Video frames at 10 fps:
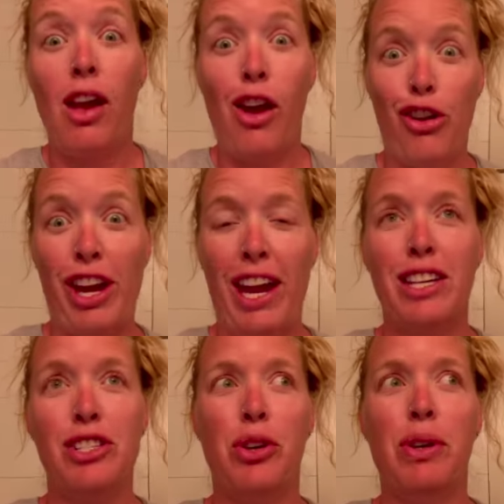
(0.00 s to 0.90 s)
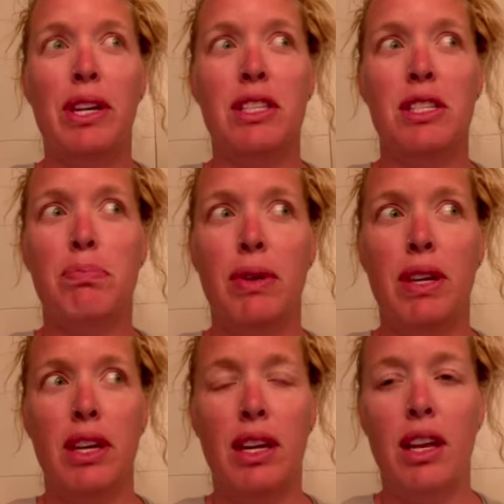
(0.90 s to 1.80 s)
Okay, so it's
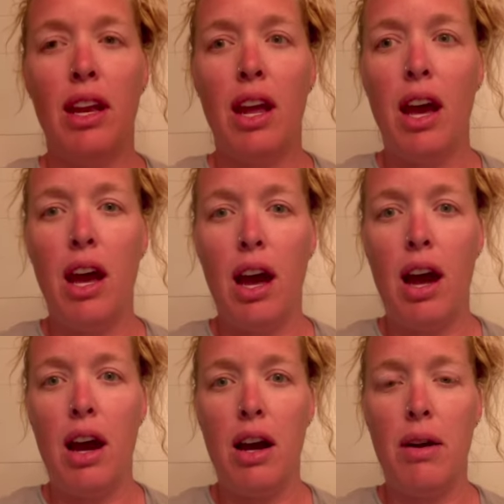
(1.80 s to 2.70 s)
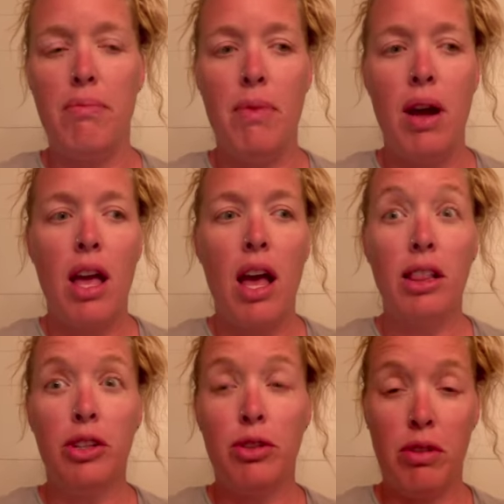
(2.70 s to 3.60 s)
been a
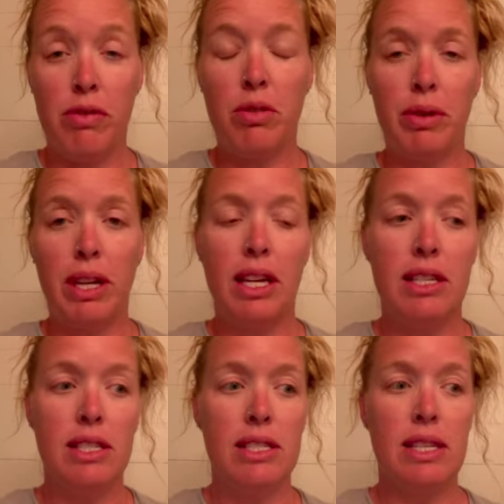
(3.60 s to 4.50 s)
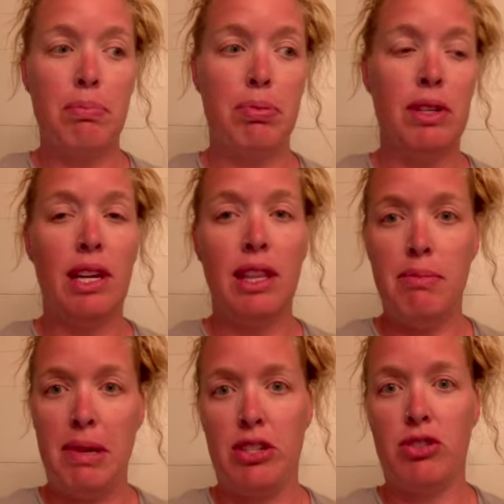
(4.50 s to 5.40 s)
little over a week since I put in the
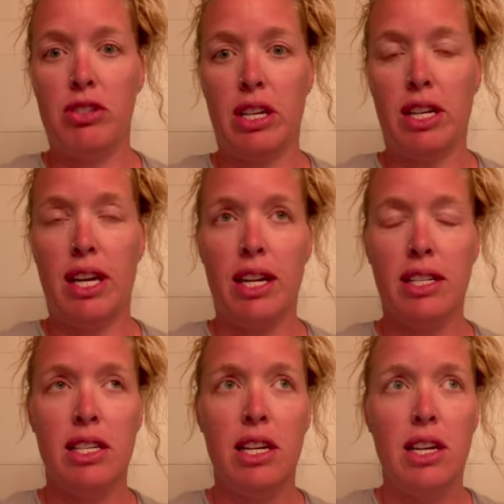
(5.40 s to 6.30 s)
mandarin duck eggs.